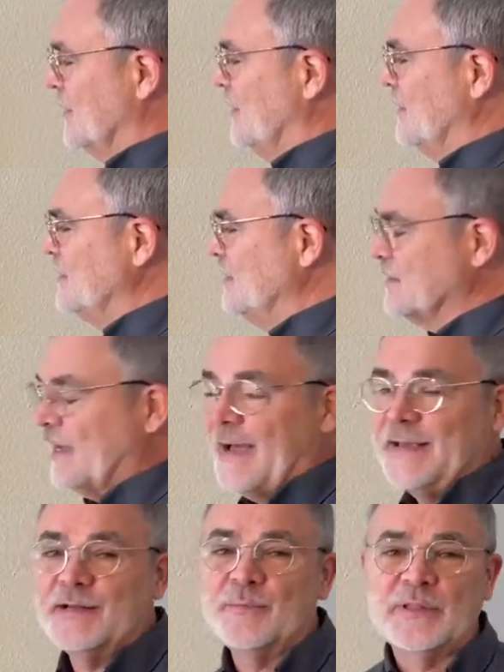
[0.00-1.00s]
This is
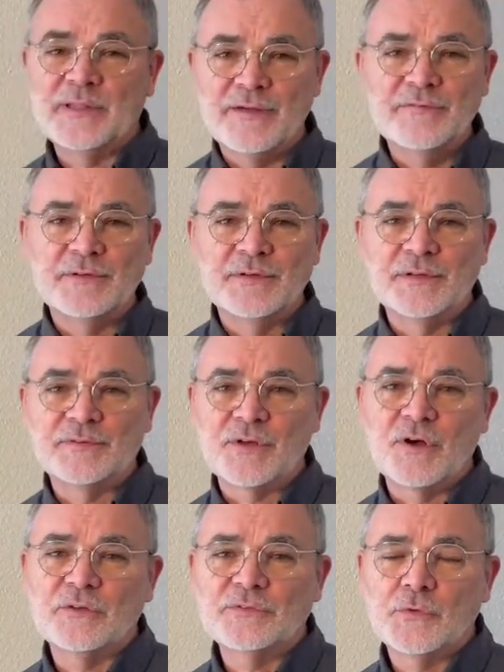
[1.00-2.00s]
item 11. It's
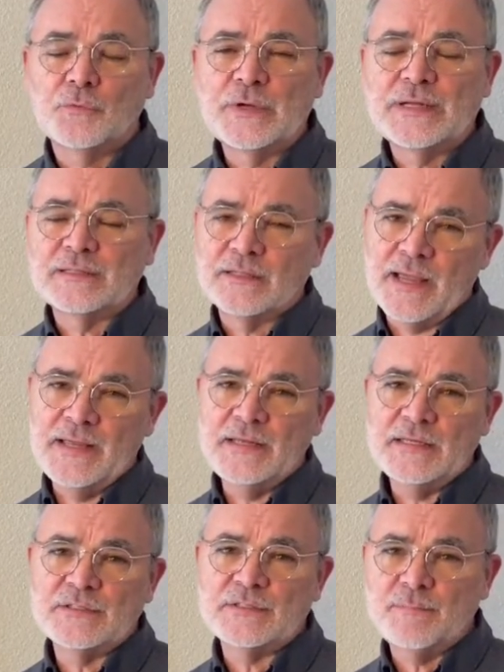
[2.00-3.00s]
called the
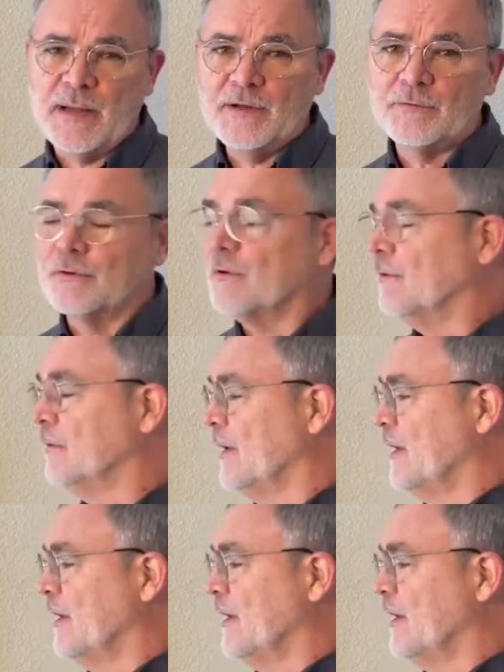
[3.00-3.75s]
Reclining Spiral.